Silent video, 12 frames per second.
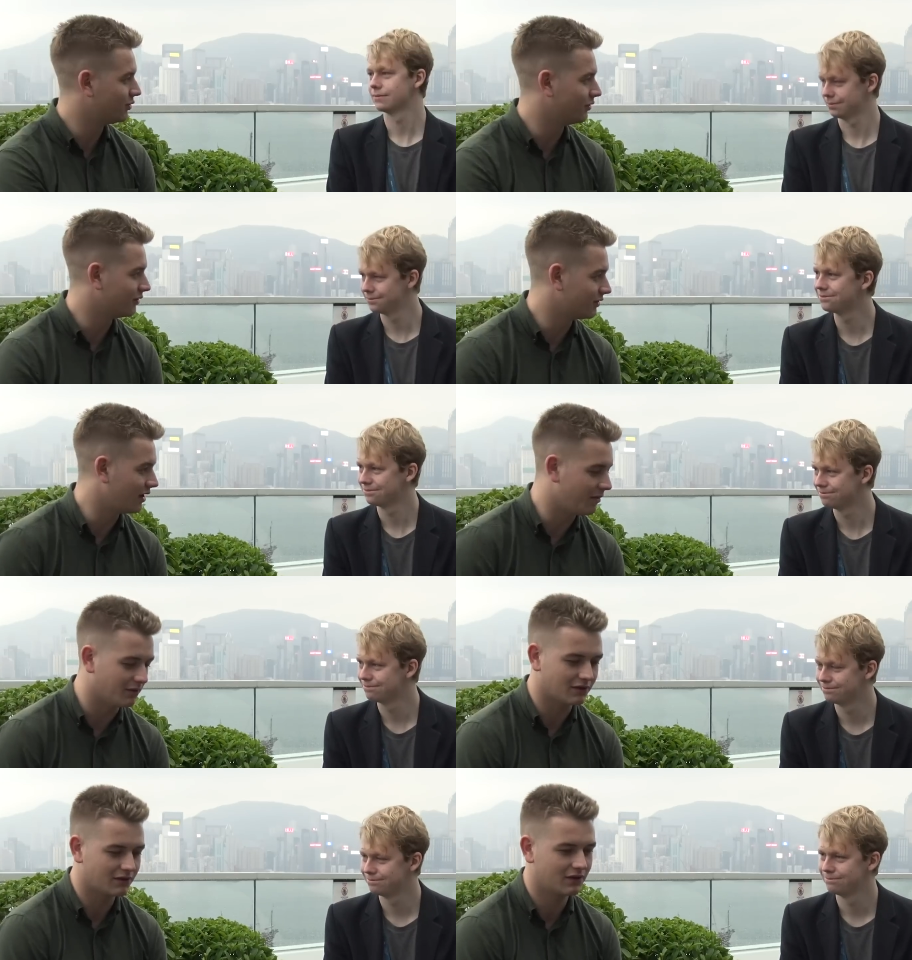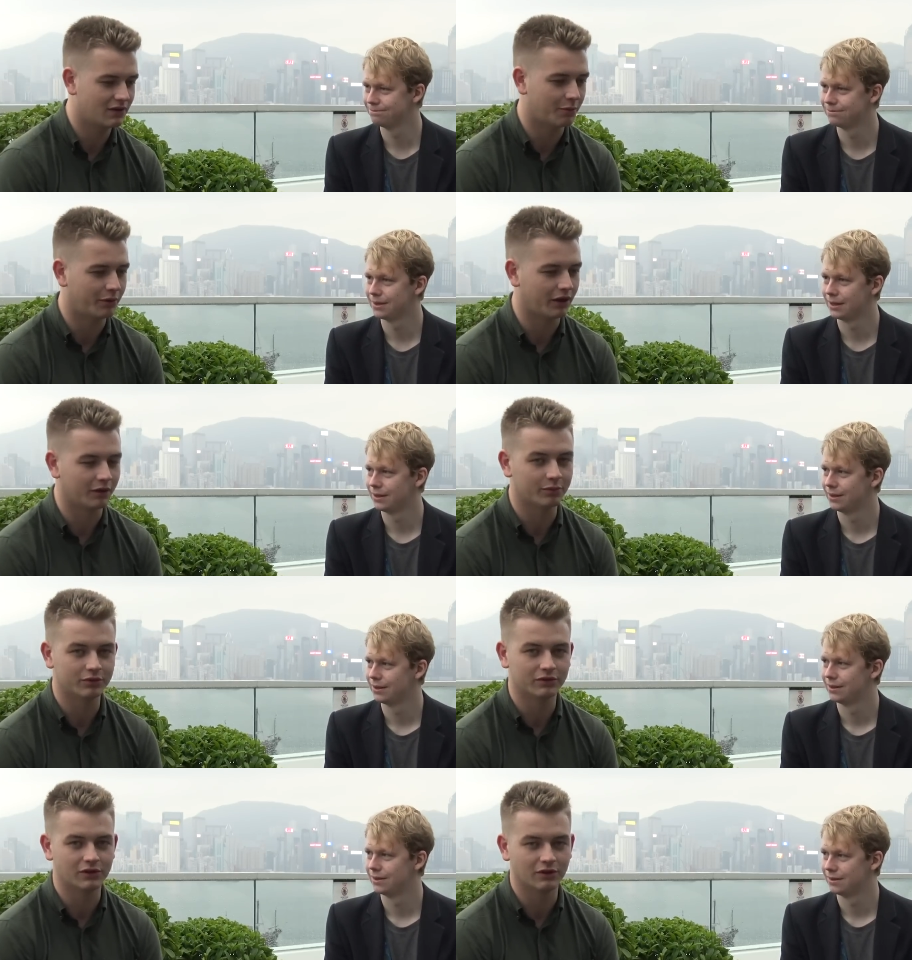Speaker 1: sure the same is
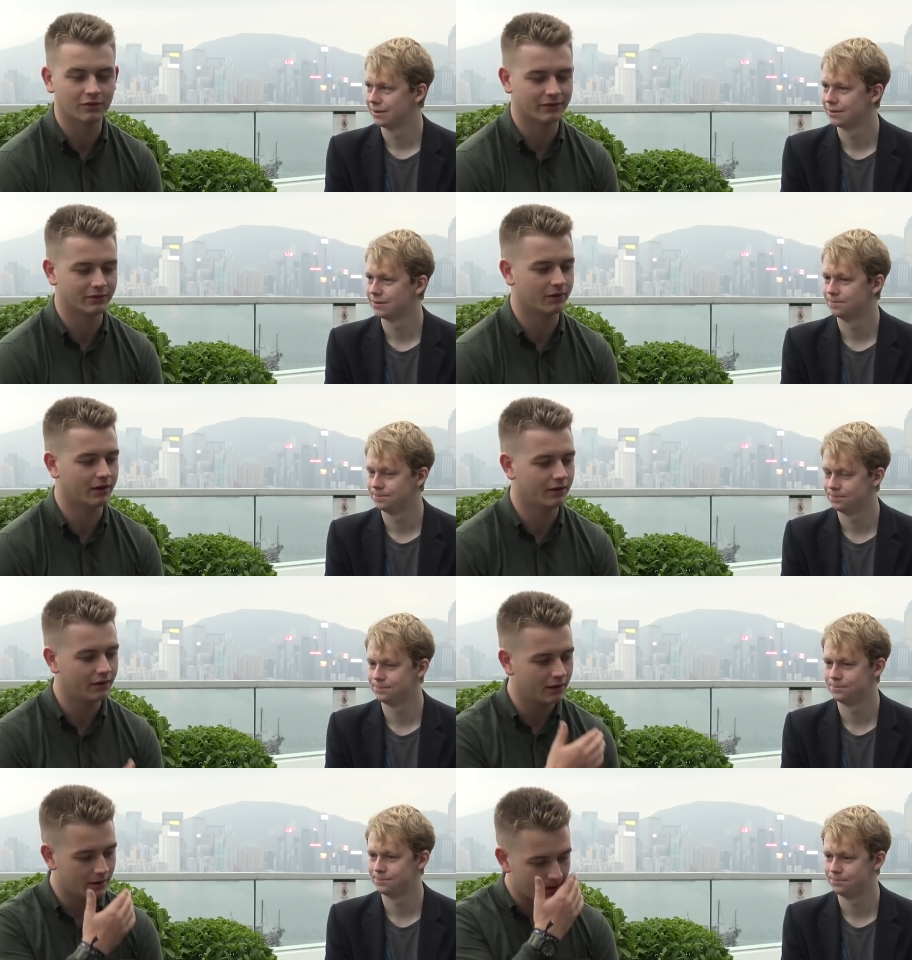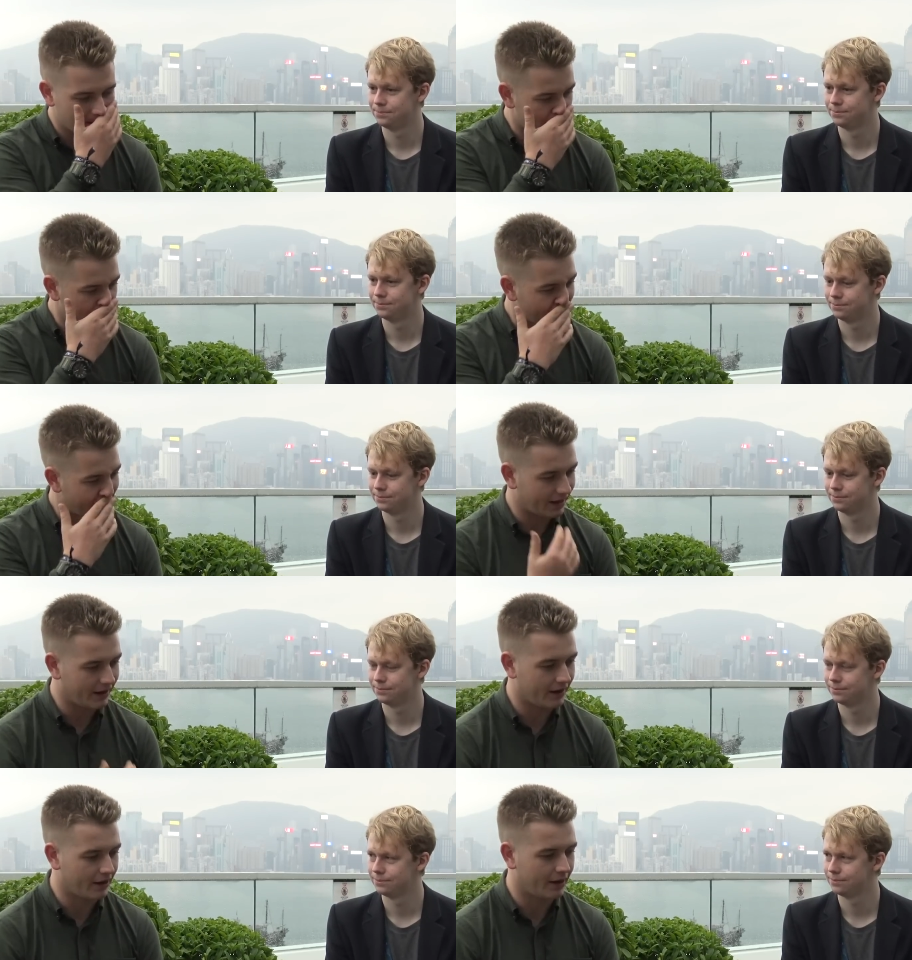applicable to you as well.
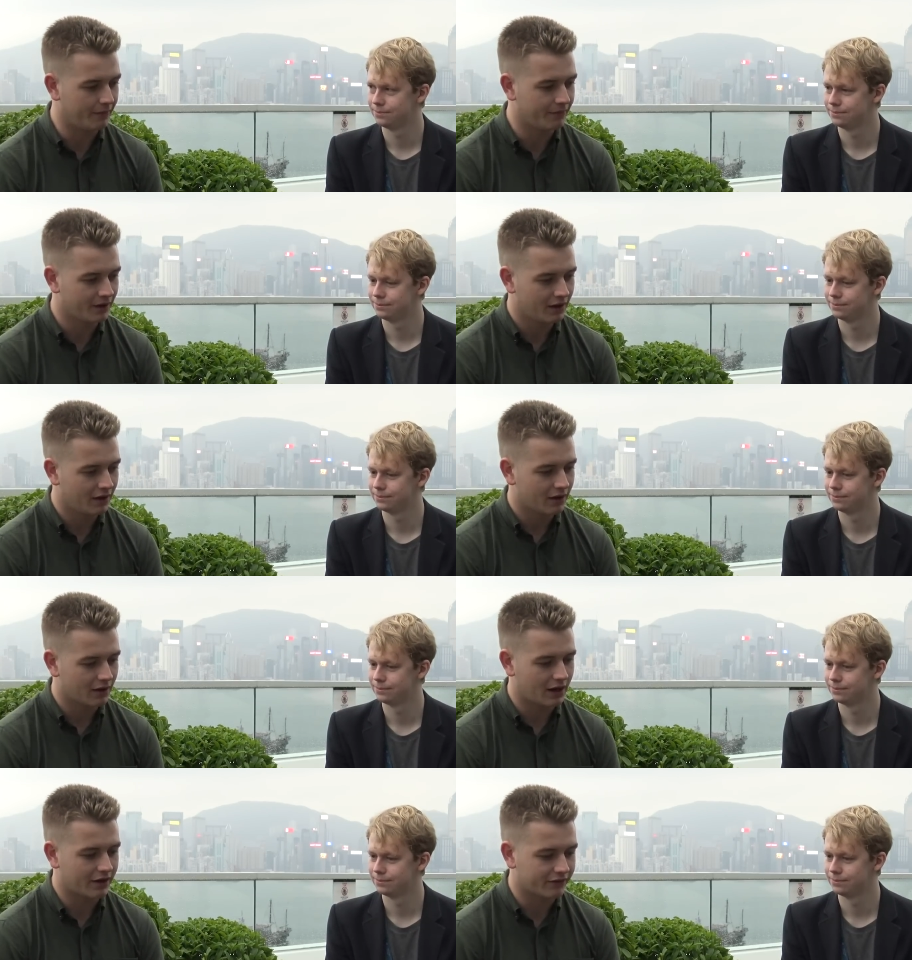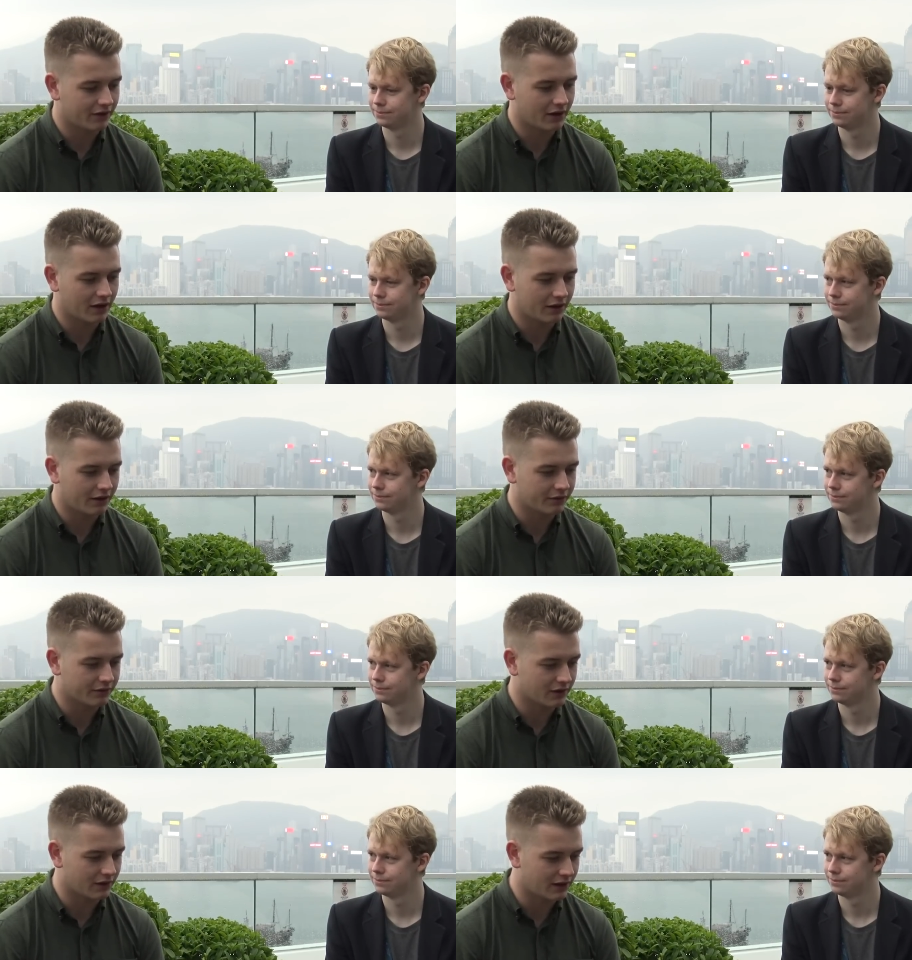And um, after, I think it
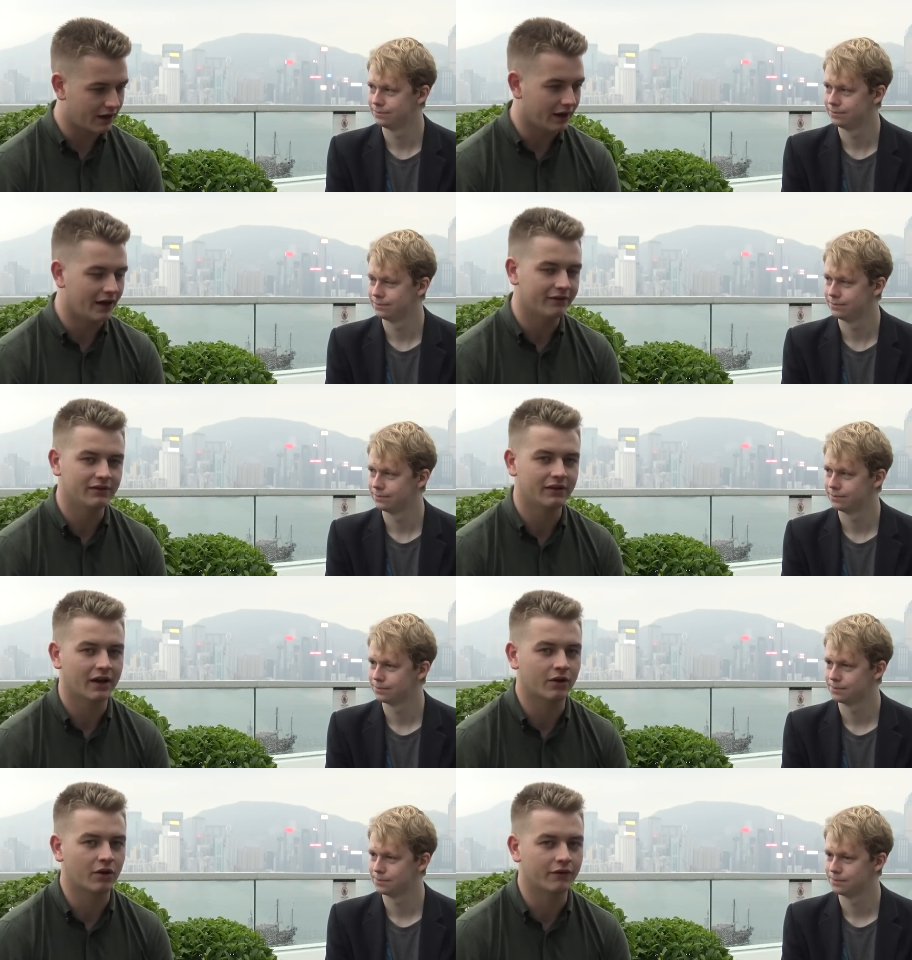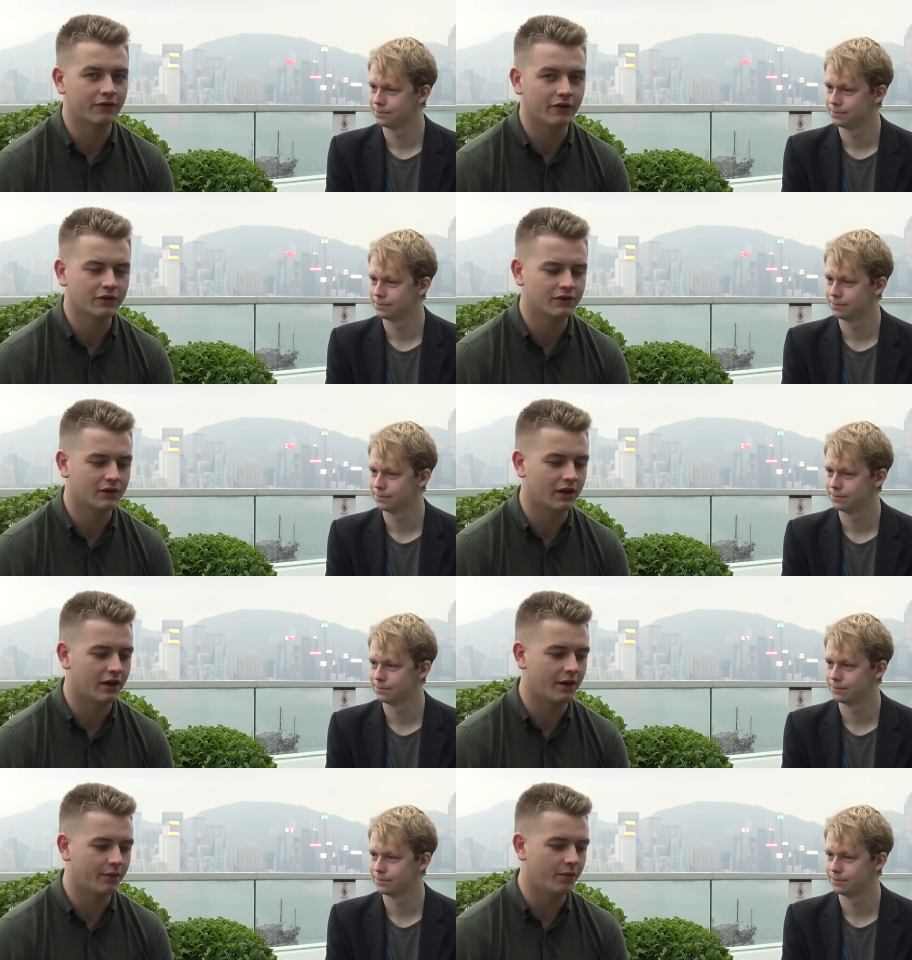was the day after that conference,
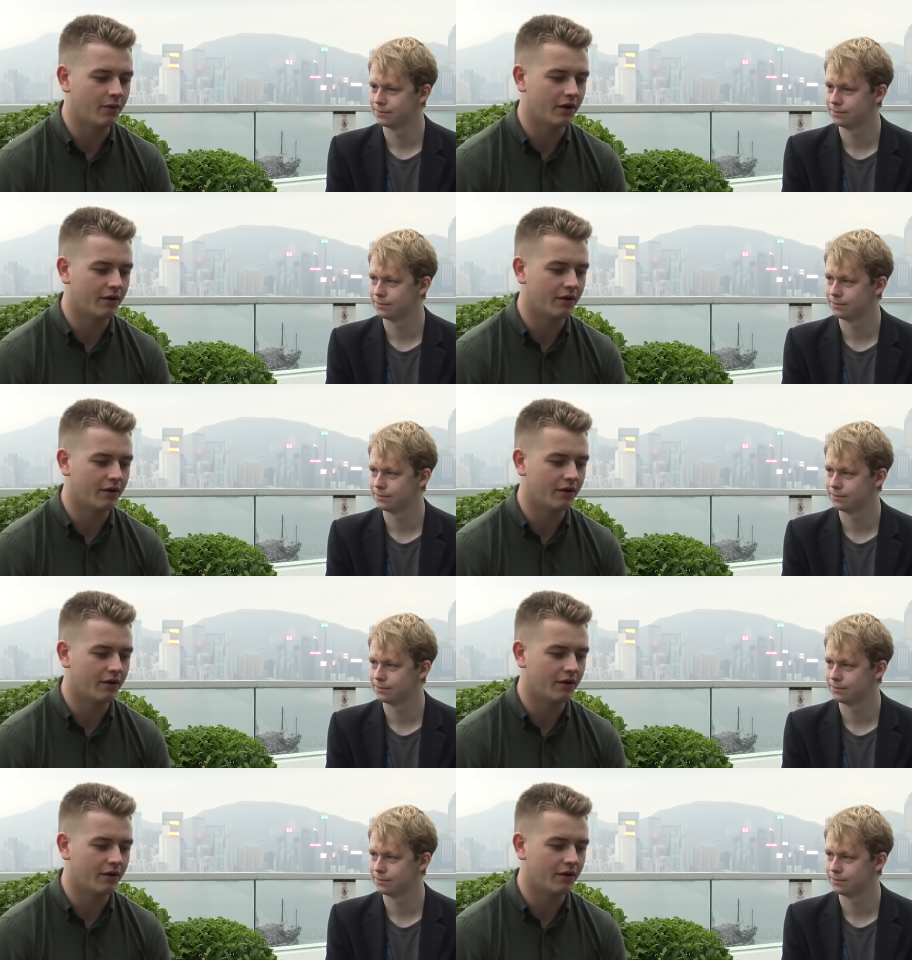uh, one